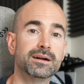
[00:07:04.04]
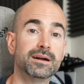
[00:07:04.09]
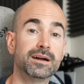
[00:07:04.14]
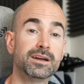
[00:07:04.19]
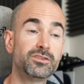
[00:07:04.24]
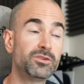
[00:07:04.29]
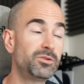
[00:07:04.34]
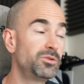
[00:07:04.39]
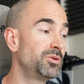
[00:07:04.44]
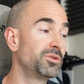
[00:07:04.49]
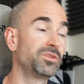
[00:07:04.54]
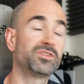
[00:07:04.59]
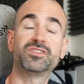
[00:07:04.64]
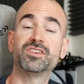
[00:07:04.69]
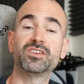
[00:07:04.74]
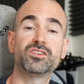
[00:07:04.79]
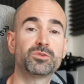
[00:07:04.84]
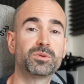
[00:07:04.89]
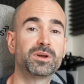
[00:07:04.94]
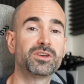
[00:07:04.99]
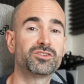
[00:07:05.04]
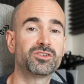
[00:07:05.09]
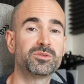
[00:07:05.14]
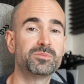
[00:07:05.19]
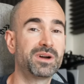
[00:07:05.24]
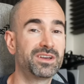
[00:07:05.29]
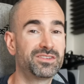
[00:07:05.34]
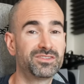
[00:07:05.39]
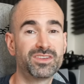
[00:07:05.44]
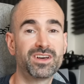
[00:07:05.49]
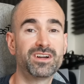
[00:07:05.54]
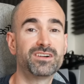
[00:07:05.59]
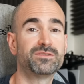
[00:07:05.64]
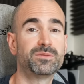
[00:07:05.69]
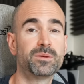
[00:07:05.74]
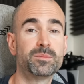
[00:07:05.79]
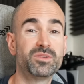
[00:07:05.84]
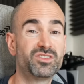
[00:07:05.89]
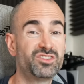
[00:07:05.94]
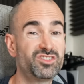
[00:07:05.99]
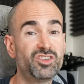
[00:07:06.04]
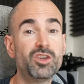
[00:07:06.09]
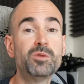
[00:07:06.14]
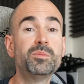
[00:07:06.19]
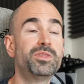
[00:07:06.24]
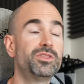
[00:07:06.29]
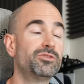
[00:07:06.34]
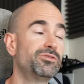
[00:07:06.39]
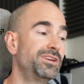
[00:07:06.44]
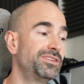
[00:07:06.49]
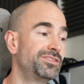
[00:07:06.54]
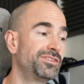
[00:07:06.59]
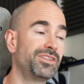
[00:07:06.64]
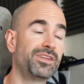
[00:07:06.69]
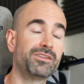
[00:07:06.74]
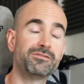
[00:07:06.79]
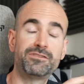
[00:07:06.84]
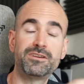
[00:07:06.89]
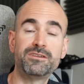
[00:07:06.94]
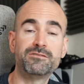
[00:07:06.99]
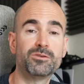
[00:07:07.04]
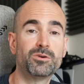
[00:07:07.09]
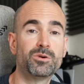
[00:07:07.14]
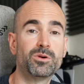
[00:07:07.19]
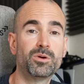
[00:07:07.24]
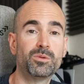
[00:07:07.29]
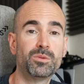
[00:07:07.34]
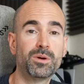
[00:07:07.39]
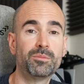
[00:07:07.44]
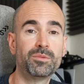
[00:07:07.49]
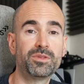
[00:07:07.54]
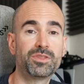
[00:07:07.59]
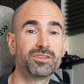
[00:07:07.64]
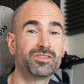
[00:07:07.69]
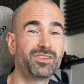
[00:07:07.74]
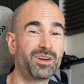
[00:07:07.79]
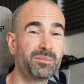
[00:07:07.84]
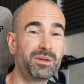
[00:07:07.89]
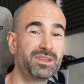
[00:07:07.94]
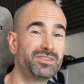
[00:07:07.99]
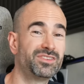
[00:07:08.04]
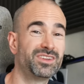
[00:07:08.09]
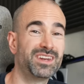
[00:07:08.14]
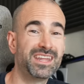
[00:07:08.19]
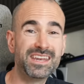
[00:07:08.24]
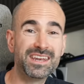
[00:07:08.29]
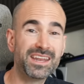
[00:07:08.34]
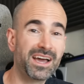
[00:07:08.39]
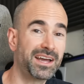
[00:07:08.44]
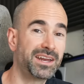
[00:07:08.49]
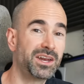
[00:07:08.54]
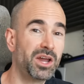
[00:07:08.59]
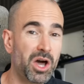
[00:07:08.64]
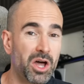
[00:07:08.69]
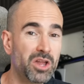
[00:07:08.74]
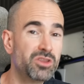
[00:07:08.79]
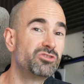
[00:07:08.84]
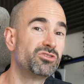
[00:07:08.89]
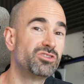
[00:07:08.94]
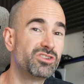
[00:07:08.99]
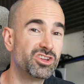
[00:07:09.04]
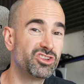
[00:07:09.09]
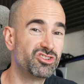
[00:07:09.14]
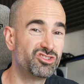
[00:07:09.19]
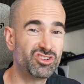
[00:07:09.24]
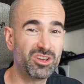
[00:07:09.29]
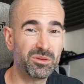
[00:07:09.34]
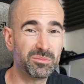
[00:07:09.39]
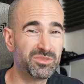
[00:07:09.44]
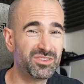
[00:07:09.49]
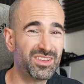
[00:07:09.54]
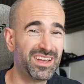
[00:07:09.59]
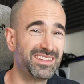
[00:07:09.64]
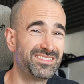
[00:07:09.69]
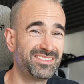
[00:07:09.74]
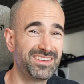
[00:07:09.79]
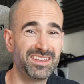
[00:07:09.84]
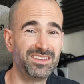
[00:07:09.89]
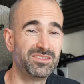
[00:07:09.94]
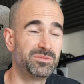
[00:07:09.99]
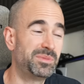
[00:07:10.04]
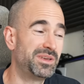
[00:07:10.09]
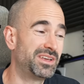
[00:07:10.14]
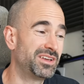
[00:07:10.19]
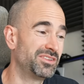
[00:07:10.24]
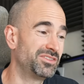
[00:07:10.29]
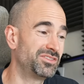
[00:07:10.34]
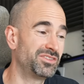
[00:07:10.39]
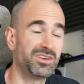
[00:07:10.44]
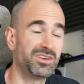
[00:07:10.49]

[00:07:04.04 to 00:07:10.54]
I don't know the situation myself, I'm assuming the reason that Vivo went with the Dimensity 900 chipset is because